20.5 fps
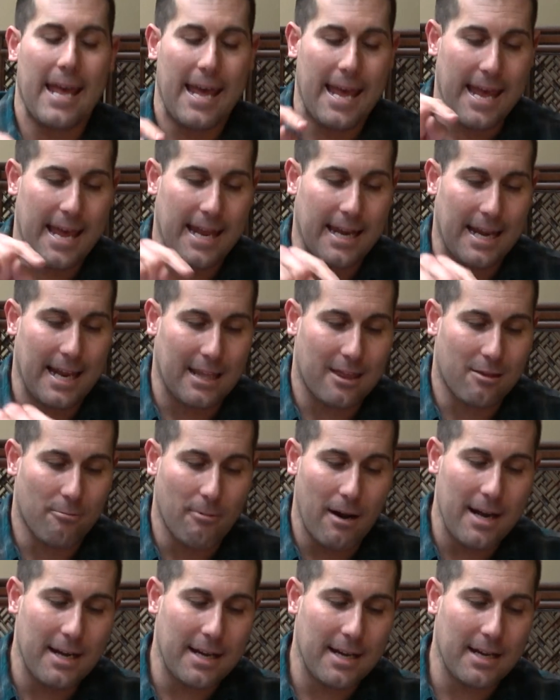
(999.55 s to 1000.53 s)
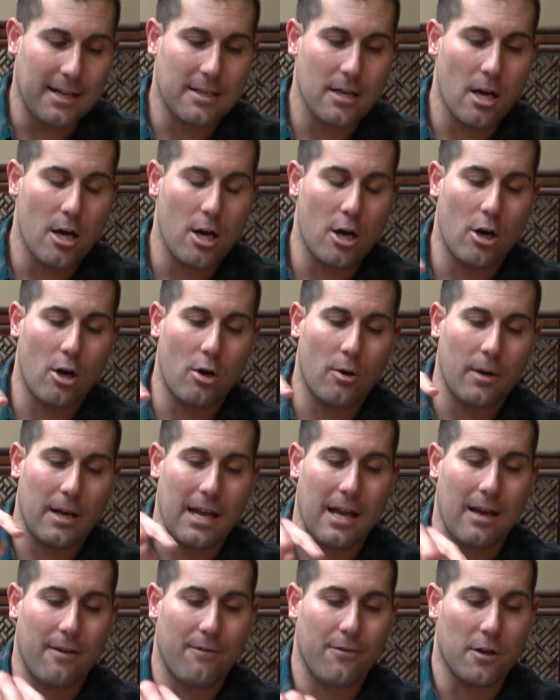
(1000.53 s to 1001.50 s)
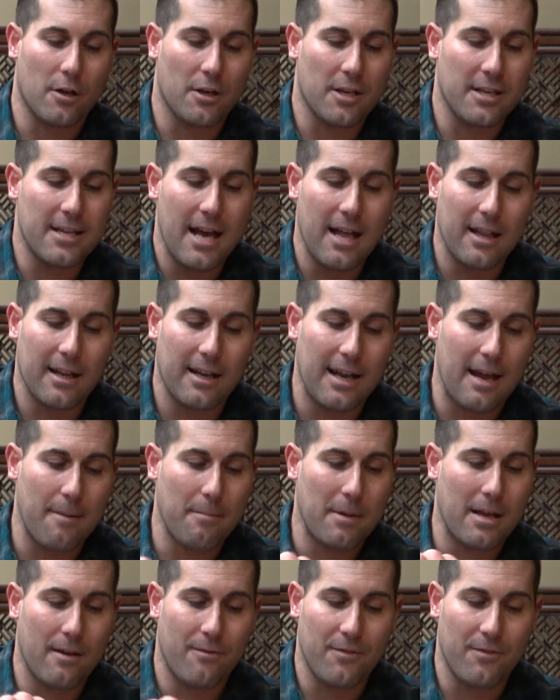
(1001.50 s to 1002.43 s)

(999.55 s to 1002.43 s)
in a threatening tone, if you're yelling at me,